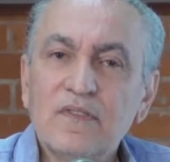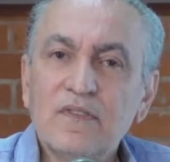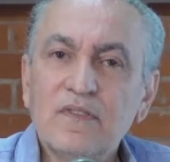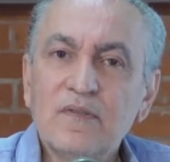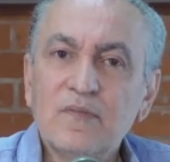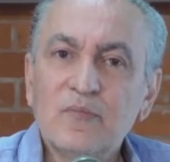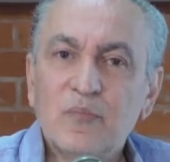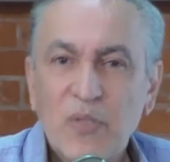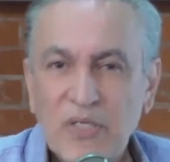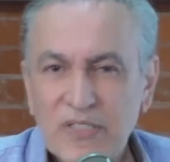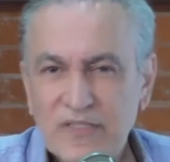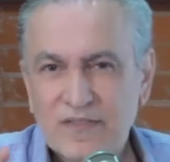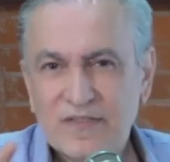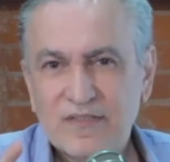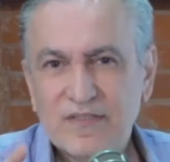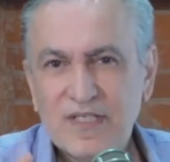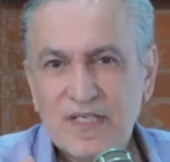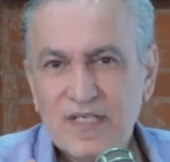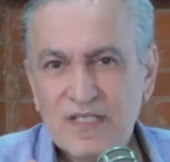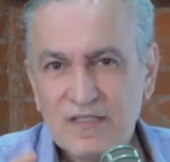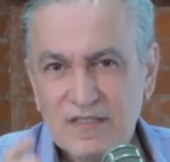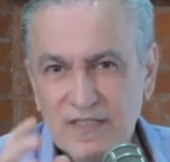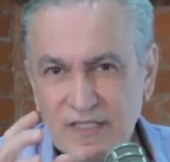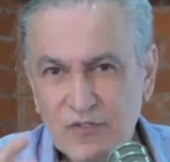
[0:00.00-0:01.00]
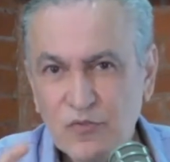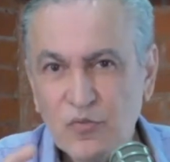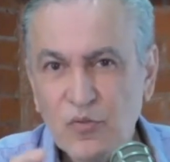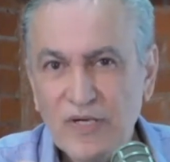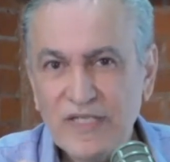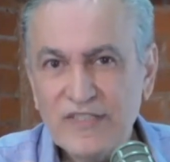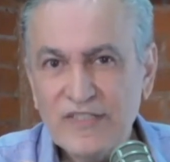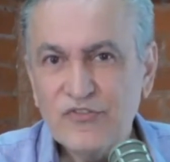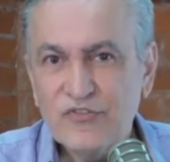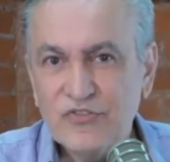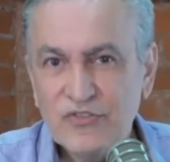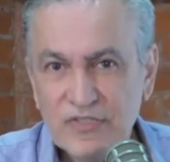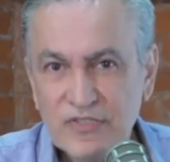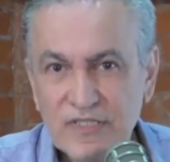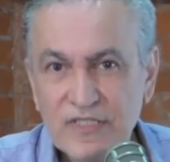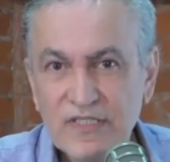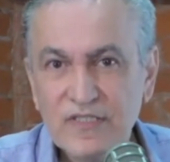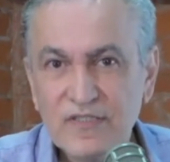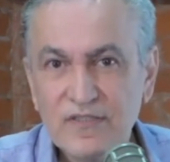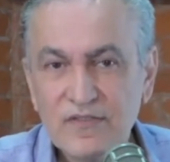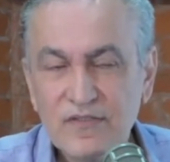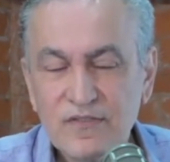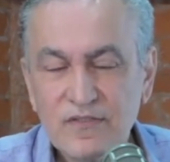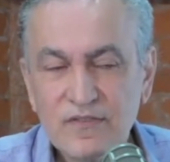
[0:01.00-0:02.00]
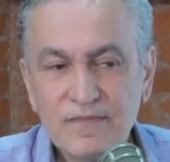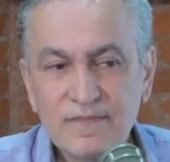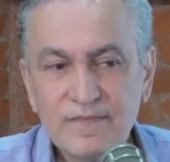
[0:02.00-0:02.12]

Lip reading: But the question is,